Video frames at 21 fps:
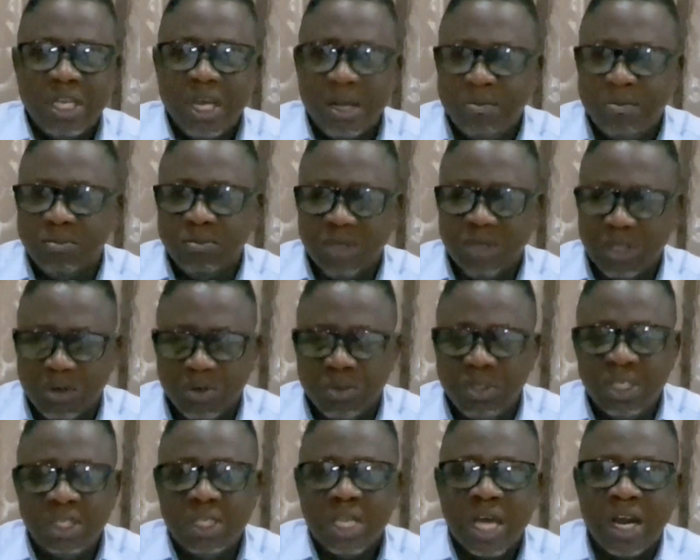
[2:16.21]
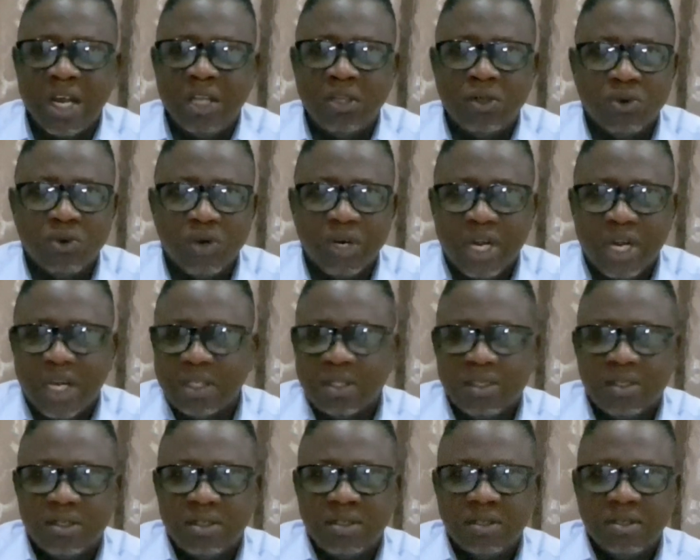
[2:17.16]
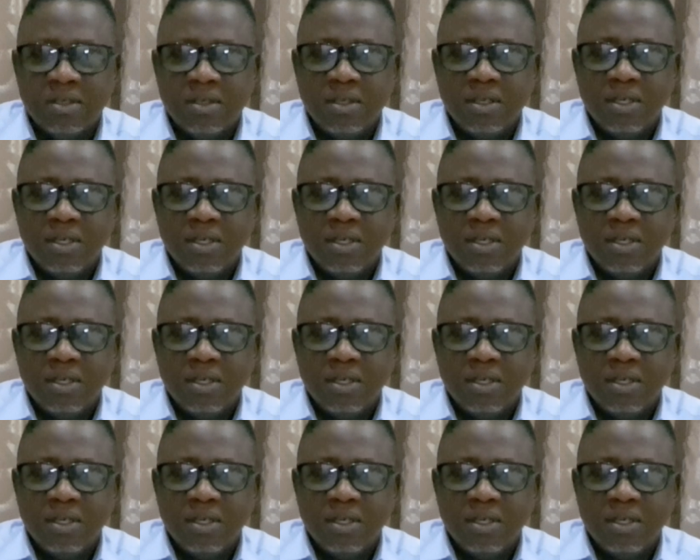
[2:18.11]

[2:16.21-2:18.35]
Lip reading: them, deterrent to others.